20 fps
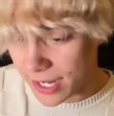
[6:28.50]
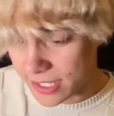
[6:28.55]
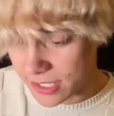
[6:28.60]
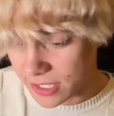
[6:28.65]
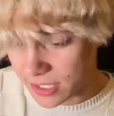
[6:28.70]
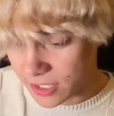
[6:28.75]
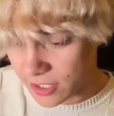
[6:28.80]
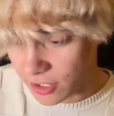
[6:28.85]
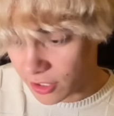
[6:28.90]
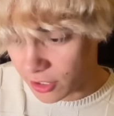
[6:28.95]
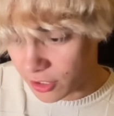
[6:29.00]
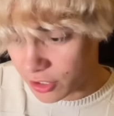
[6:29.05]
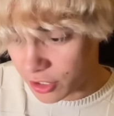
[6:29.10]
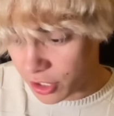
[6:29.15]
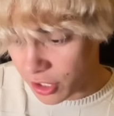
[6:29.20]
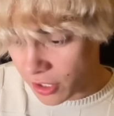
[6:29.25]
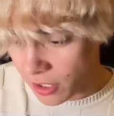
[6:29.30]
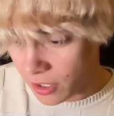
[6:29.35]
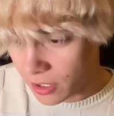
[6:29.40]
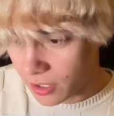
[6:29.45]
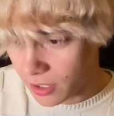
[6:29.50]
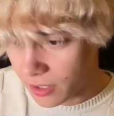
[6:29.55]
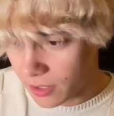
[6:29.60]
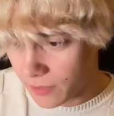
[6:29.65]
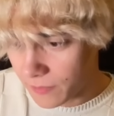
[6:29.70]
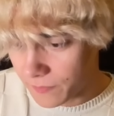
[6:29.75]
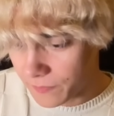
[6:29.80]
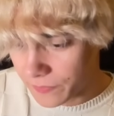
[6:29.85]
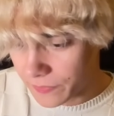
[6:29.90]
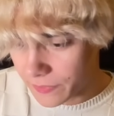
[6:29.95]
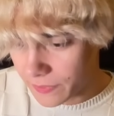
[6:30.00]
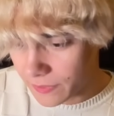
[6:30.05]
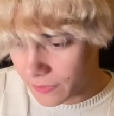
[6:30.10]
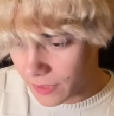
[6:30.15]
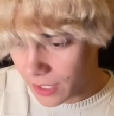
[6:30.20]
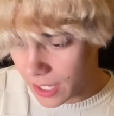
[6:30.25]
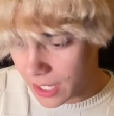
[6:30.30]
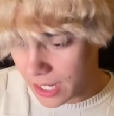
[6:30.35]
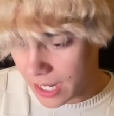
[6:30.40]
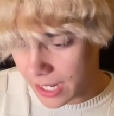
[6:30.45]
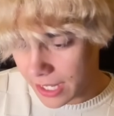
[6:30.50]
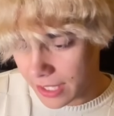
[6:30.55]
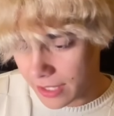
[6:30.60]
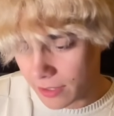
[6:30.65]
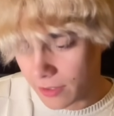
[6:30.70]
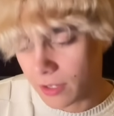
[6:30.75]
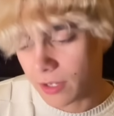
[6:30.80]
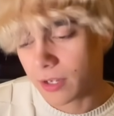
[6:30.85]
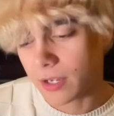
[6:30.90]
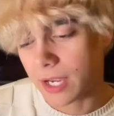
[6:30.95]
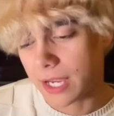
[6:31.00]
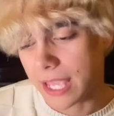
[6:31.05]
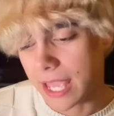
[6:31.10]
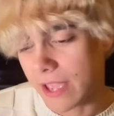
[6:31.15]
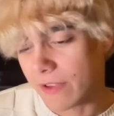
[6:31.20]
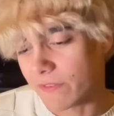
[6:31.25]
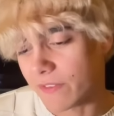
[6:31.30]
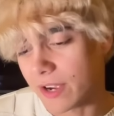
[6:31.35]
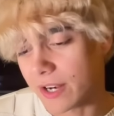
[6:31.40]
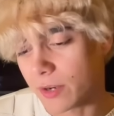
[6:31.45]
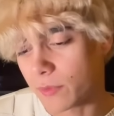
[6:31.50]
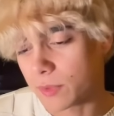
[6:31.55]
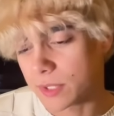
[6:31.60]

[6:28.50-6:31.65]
search. And I can't find it. 1